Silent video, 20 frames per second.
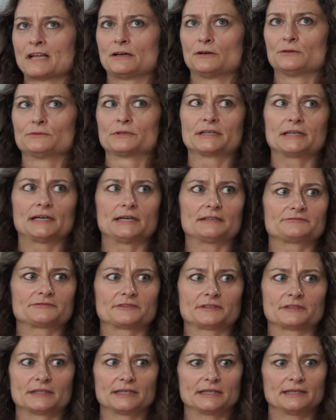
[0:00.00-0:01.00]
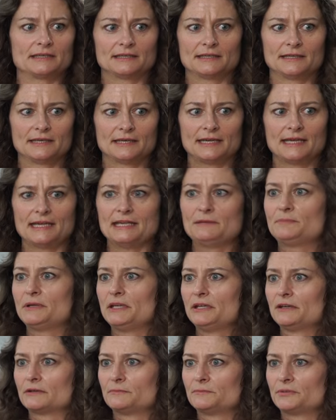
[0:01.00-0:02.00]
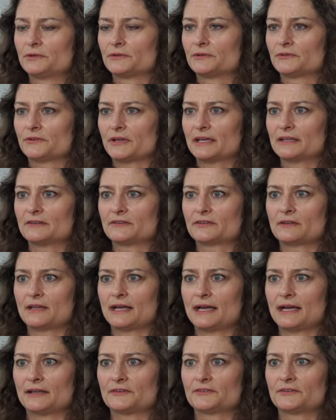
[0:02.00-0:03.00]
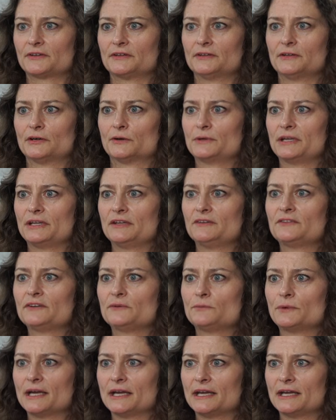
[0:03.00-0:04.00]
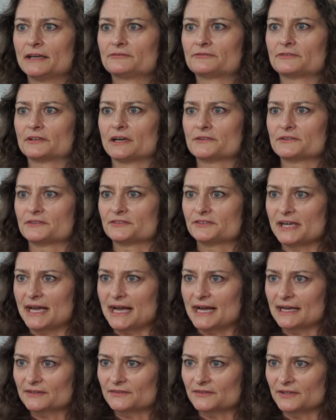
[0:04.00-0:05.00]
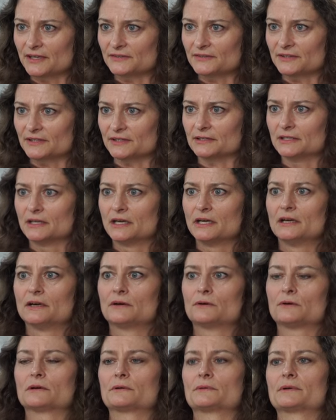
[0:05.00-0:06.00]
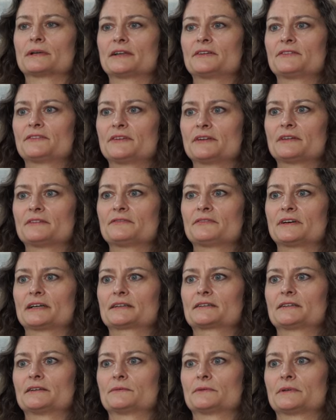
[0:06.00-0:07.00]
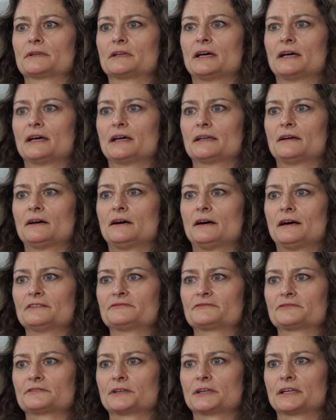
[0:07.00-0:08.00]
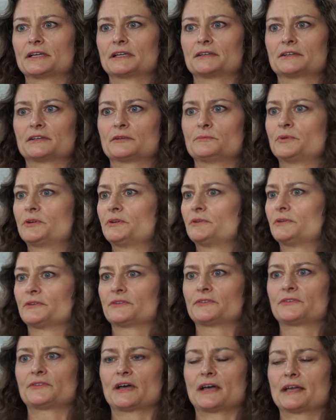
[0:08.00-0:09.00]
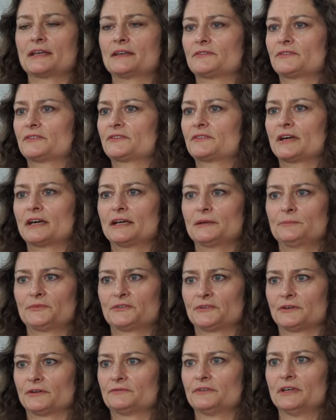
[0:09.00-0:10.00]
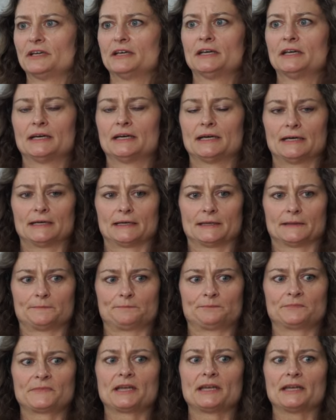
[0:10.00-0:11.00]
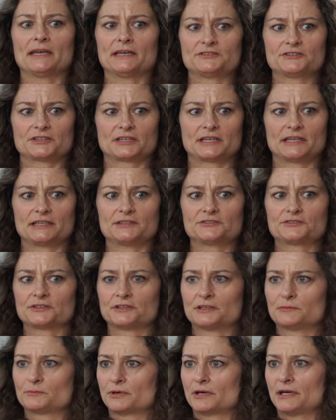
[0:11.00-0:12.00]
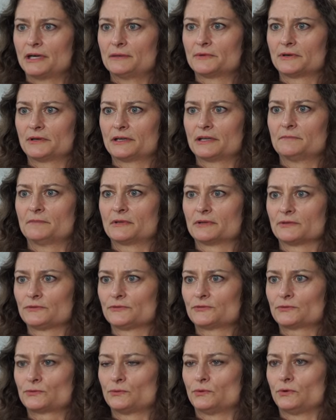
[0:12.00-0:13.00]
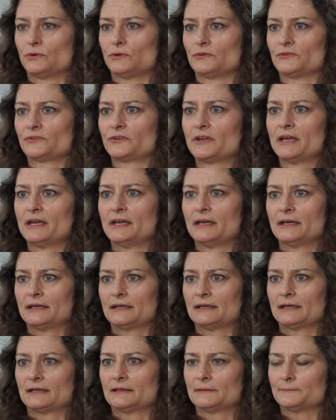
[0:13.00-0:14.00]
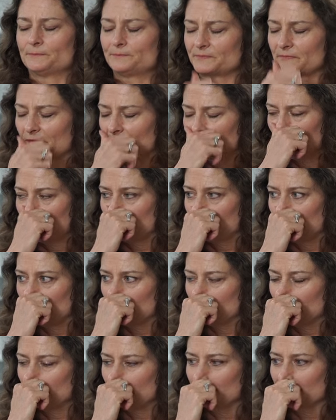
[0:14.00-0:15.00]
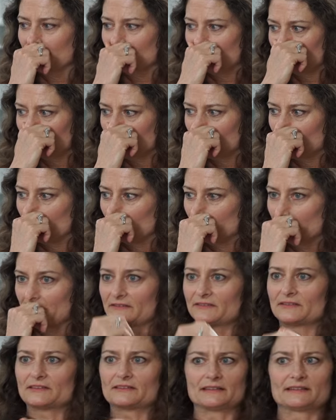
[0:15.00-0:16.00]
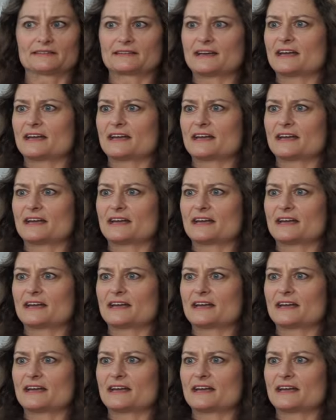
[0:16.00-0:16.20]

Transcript: only offer an A P computer science class and no easy way for others to access it, or when I see the fact that we're not offering computer science types of um, education in primary and middle schools. Um, It, it, it's you know that's it's